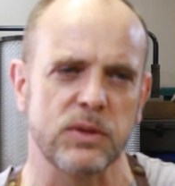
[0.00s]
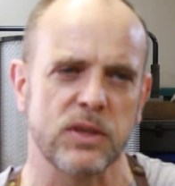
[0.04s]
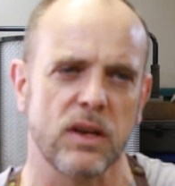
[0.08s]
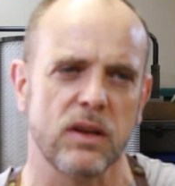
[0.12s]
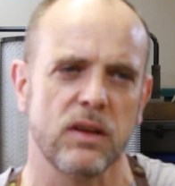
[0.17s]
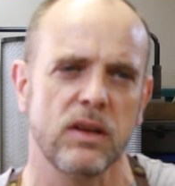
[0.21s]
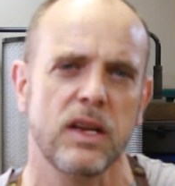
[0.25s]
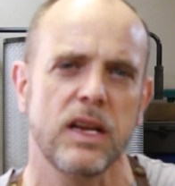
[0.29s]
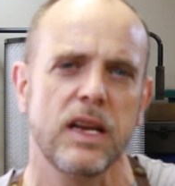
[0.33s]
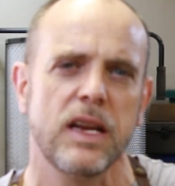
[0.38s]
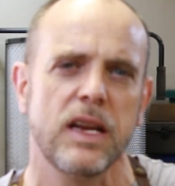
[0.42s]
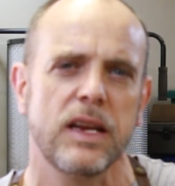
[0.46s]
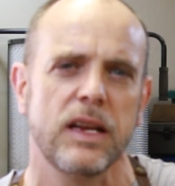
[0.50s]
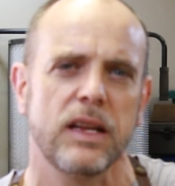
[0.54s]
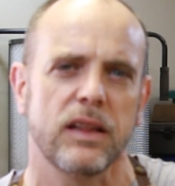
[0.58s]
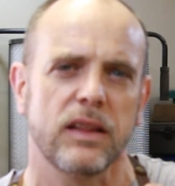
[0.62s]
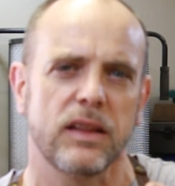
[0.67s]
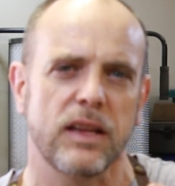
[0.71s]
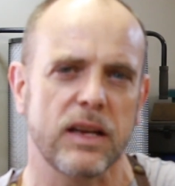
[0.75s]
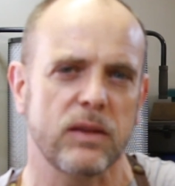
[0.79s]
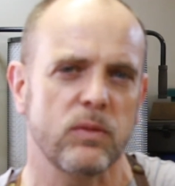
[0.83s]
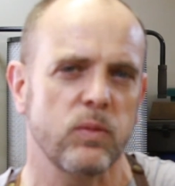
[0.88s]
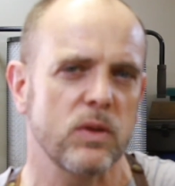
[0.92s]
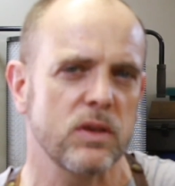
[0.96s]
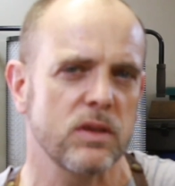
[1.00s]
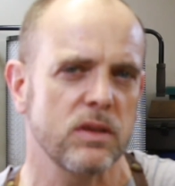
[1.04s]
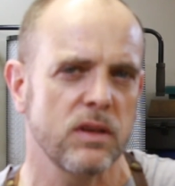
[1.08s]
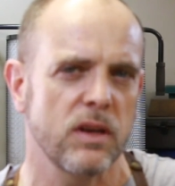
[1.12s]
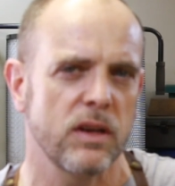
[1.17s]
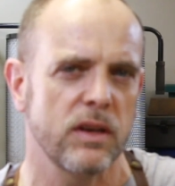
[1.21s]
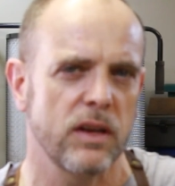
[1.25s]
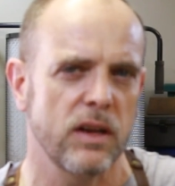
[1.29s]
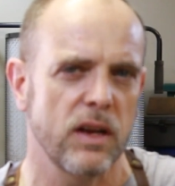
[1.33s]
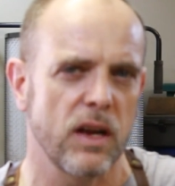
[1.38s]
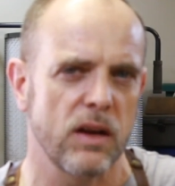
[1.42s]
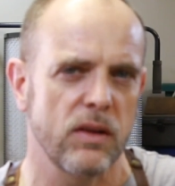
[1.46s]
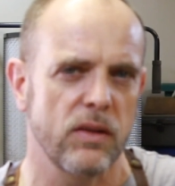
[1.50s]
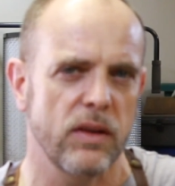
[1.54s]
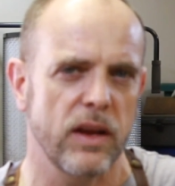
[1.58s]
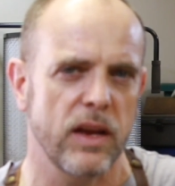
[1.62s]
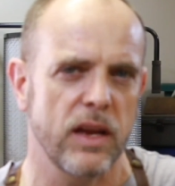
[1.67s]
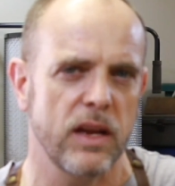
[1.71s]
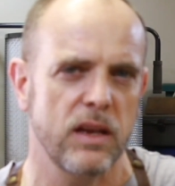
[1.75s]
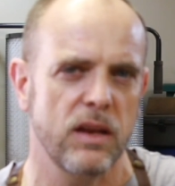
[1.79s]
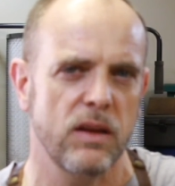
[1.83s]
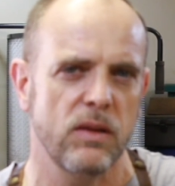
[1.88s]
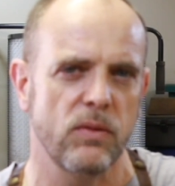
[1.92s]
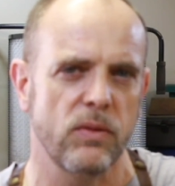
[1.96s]
So that wasn't going to go
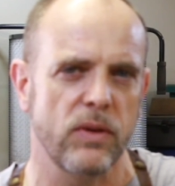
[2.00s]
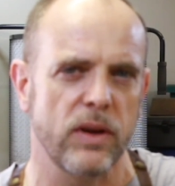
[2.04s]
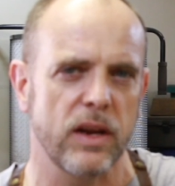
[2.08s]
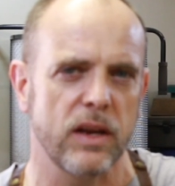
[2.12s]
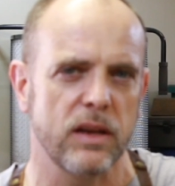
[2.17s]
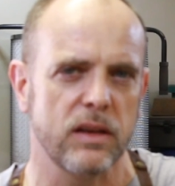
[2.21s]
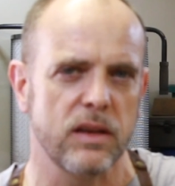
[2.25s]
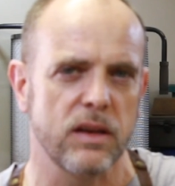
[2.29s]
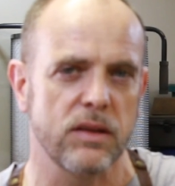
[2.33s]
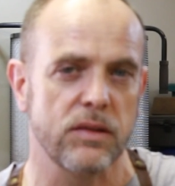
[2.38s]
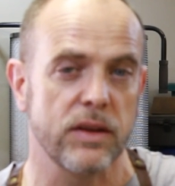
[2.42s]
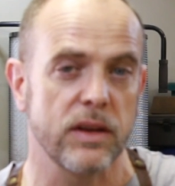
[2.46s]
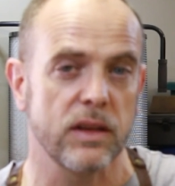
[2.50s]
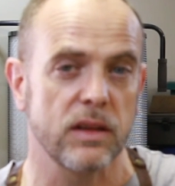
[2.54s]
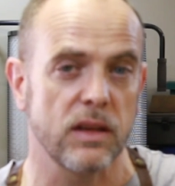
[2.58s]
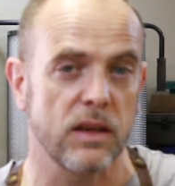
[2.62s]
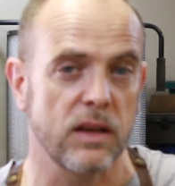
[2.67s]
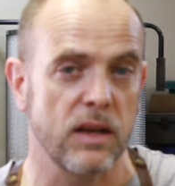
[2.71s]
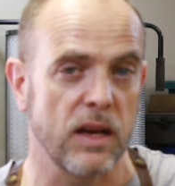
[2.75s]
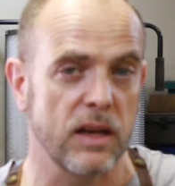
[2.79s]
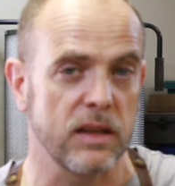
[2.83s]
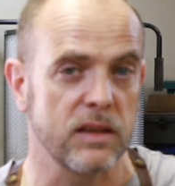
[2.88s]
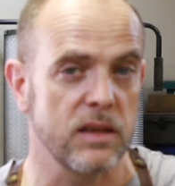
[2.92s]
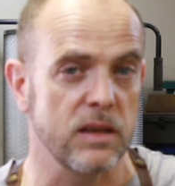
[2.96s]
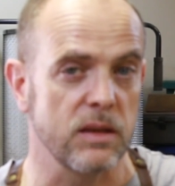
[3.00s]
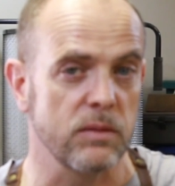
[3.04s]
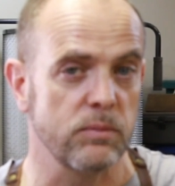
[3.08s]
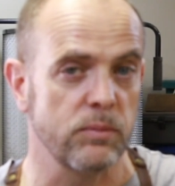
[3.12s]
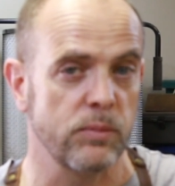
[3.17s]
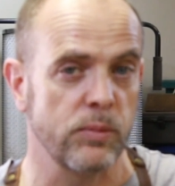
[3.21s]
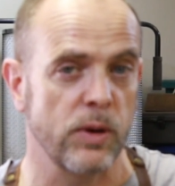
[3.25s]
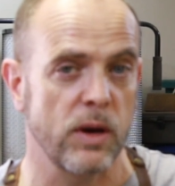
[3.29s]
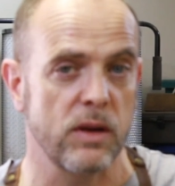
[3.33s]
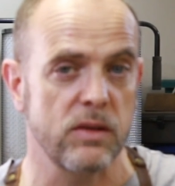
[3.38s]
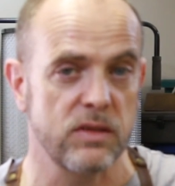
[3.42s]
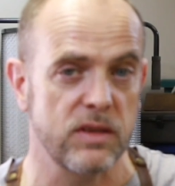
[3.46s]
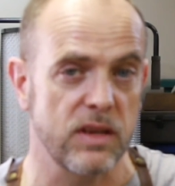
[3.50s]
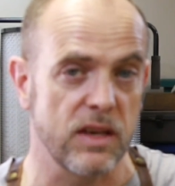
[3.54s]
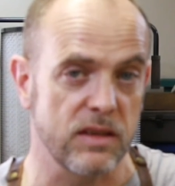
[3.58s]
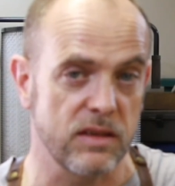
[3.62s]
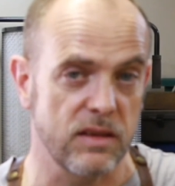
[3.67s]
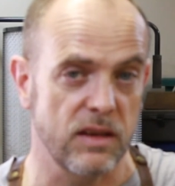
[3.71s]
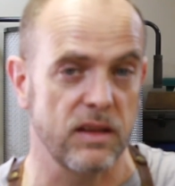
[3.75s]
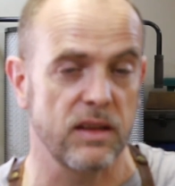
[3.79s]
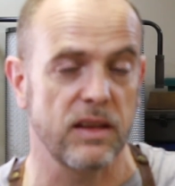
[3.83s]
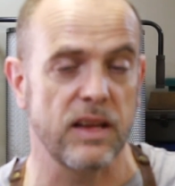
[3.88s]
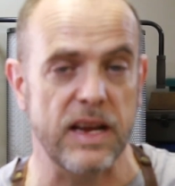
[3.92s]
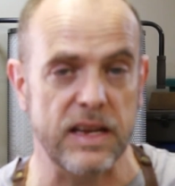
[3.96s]
anywhere during the cutting
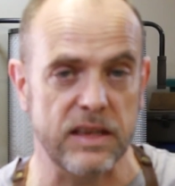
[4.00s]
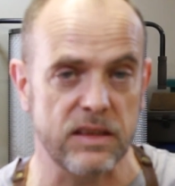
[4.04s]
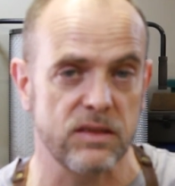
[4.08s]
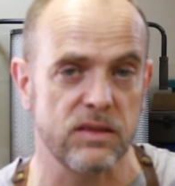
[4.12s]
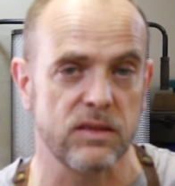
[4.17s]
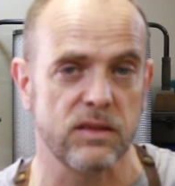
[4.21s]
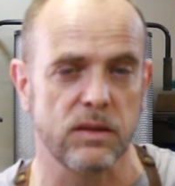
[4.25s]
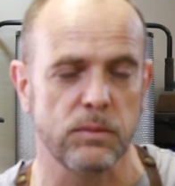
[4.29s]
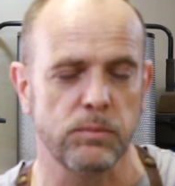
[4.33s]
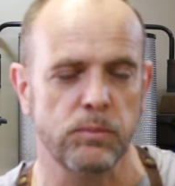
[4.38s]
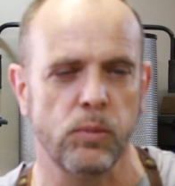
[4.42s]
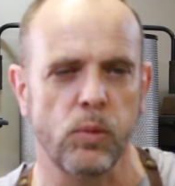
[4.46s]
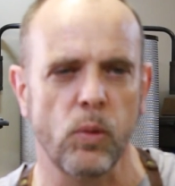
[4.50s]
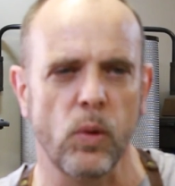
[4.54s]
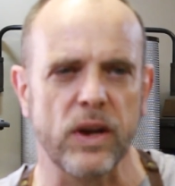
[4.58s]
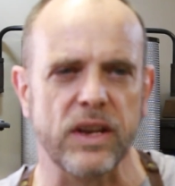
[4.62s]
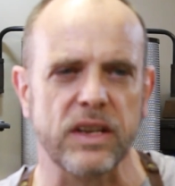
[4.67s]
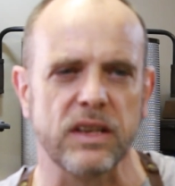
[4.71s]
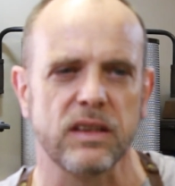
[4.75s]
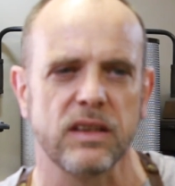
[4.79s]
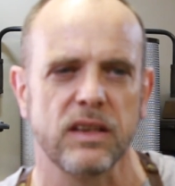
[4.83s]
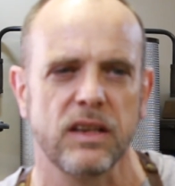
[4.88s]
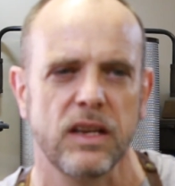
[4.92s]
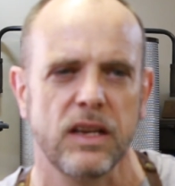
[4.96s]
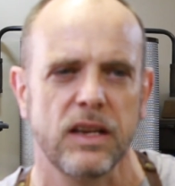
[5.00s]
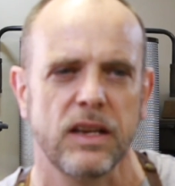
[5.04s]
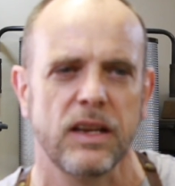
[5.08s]
process, and that's the point.